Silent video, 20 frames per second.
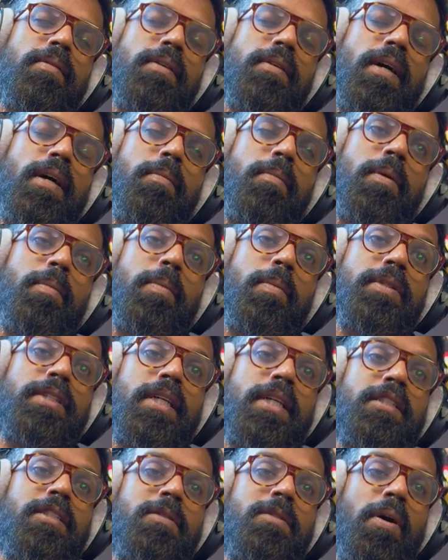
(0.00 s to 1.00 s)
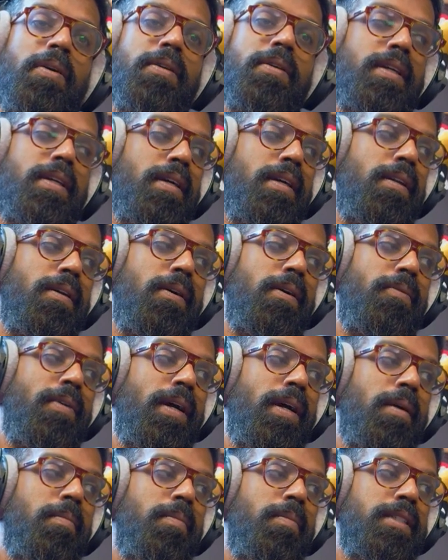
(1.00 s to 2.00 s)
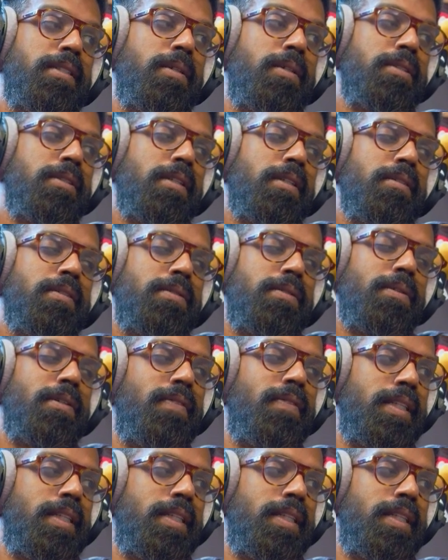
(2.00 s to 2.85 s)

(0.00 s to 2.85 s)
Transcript: Like my mum and dad spoke it a lot around me, so I do sort of